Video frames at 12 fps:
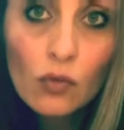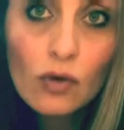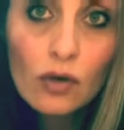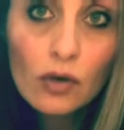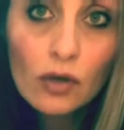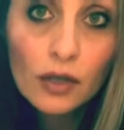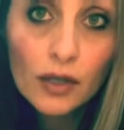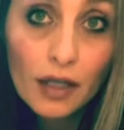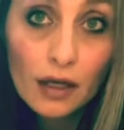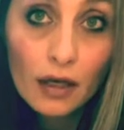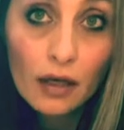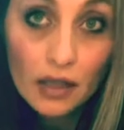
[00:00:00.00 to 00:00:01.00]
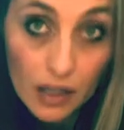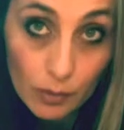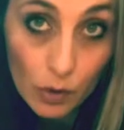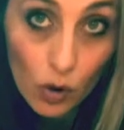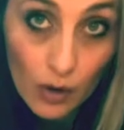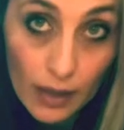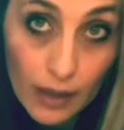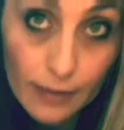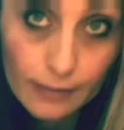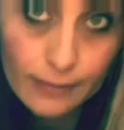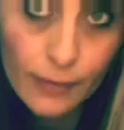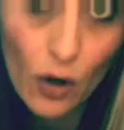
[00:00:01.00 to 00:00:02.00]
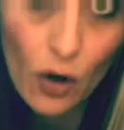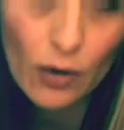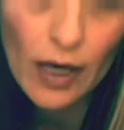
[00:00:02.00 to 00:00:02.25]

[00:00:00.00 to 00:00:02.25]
we're gonna keep going. All